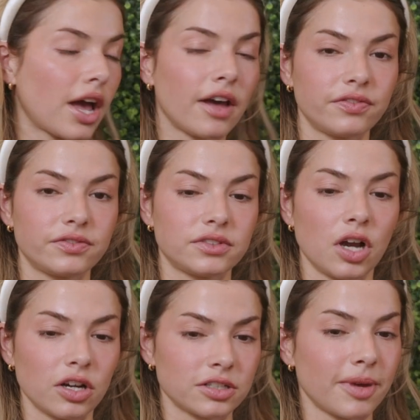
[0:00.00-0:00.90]
have
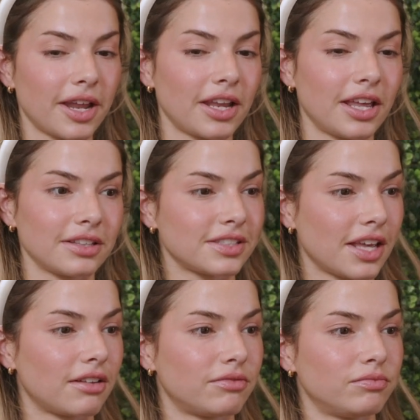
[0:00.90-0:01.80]
talked about it and
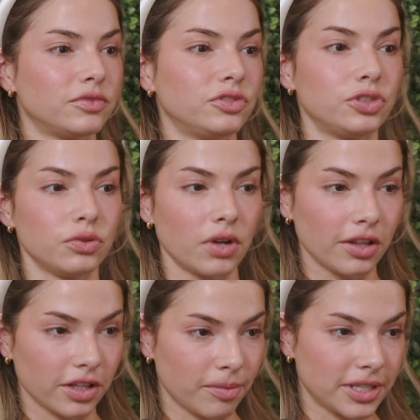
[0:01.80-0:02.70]
said, do
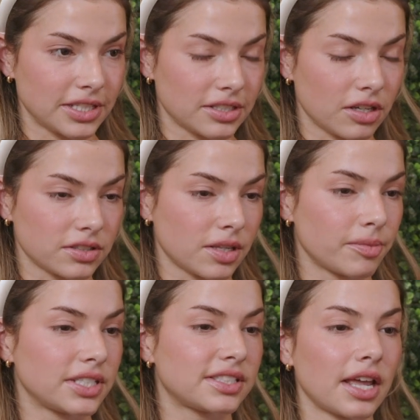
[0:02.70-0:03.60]
not look at my TikTok.
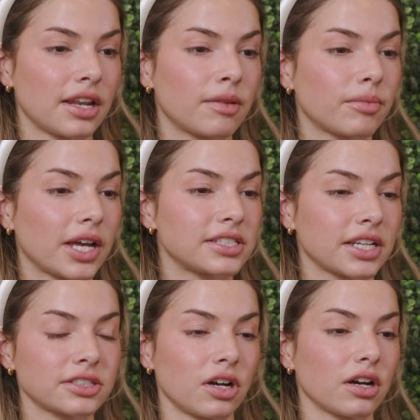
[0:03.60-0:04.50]
Somebody sent him my
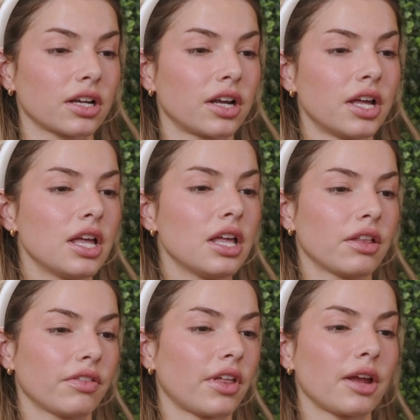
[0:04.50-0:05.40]
TikTok
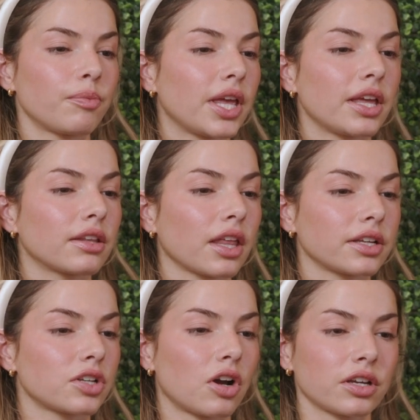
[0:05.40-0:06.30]
that I made,
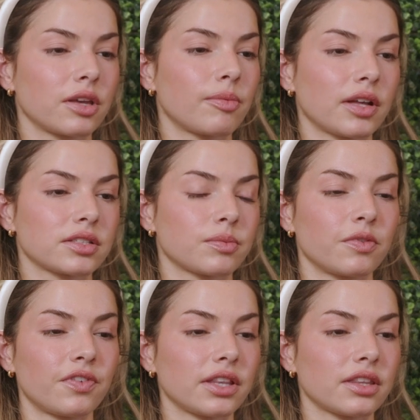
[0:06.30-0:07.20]
like talking about some
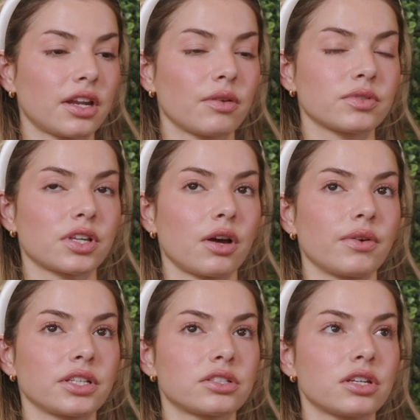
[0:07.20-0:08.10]
event that I was
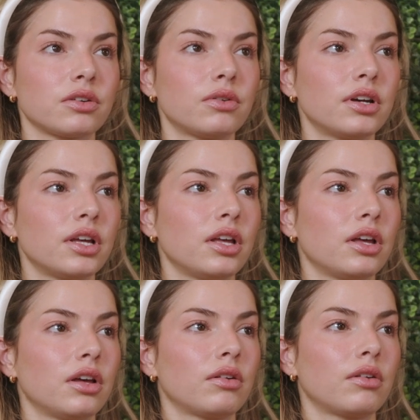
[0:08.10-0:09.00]
going to.
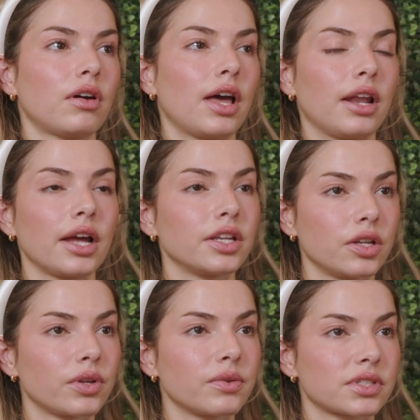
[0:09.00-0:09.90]
And I
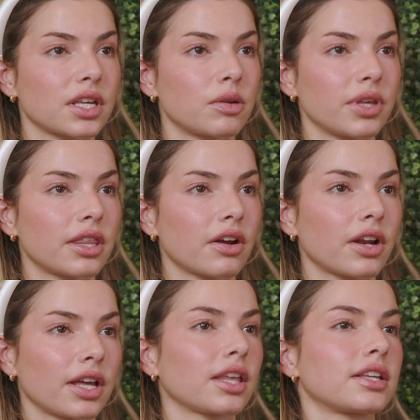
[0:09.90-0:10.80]
knew he was going to be there.
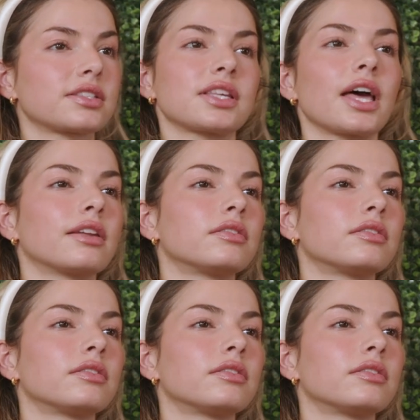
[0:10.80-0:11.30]
And I like said